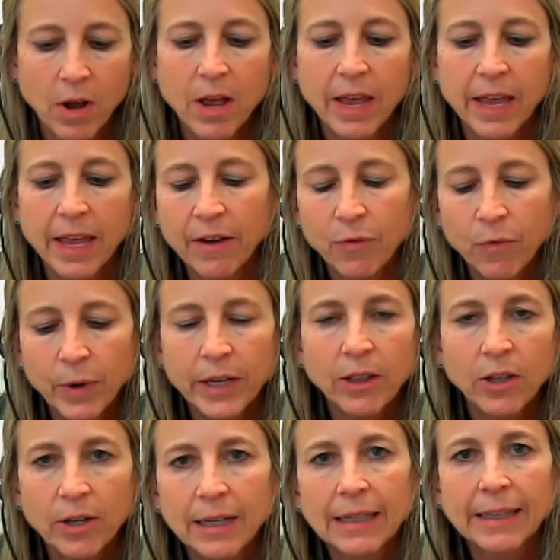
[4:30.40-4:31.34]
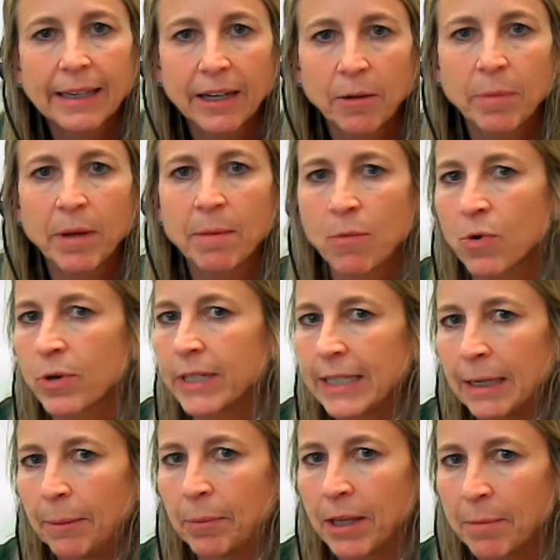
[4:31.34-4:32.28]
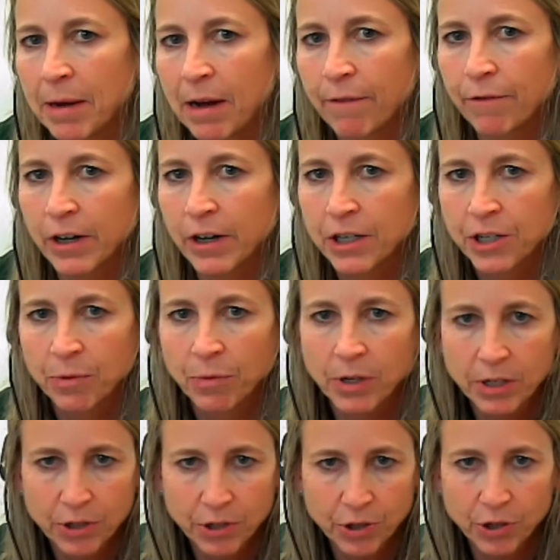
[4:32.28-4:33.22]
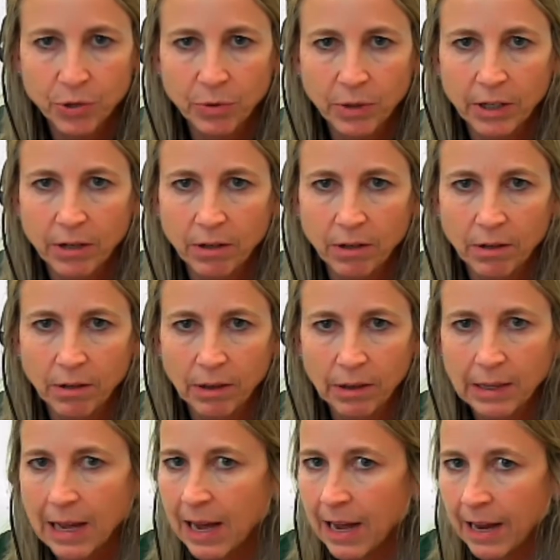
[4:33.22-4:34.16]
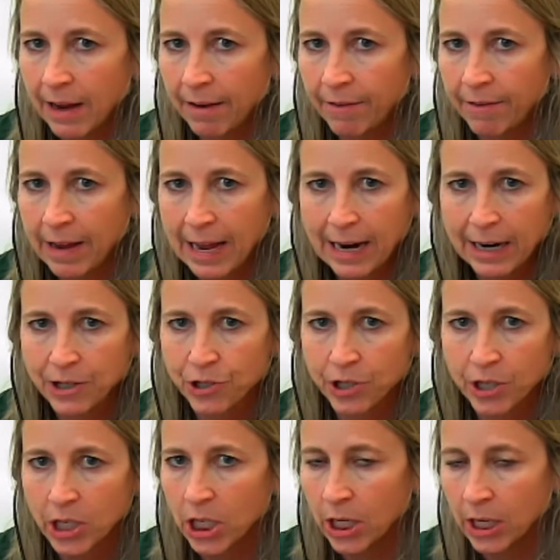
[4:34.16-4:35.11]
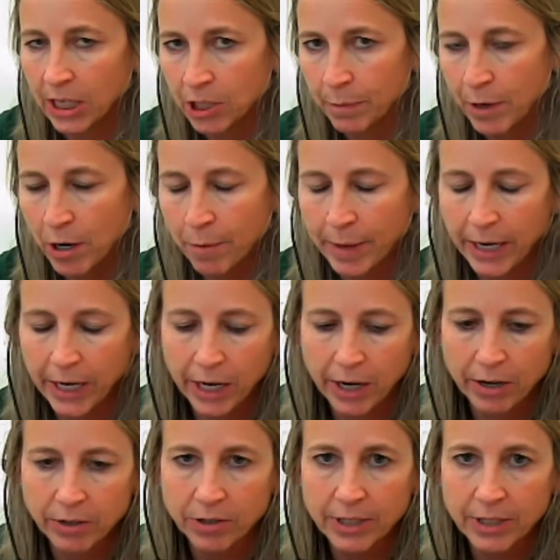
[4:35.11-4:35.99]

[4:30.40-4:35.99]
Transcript: if we look a little bit more deeply about friction, we're going to just do a little live action experiment here.